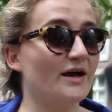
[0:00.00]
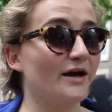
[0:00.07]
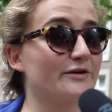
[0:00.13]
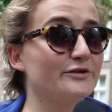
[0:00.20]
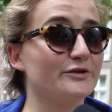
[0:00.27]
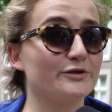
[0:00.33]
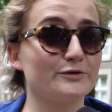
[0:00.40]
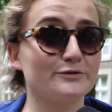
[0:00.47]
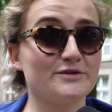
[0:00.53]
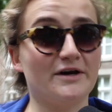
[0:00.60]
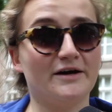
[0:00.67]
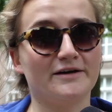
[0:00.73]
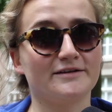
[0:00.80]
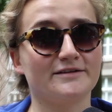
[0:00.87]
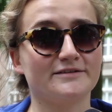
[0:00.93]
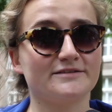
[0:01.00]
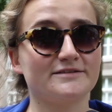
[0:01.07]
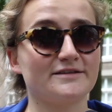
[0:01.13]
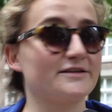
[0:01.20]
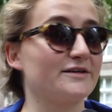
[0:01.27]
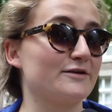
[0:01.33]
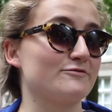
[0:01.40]
I'm gonna go to Ireland
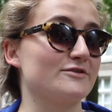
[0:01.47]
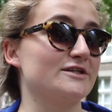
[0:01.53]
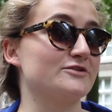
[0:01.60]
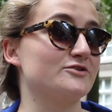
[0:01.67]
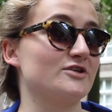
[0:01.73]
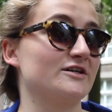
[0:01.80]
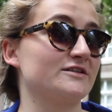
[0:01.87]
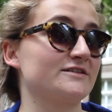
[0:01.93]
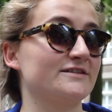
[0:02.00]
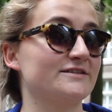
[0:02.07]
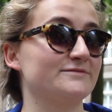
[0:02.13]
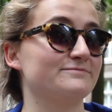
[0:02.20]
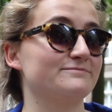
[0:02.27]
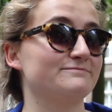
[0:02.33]
and get really drunk.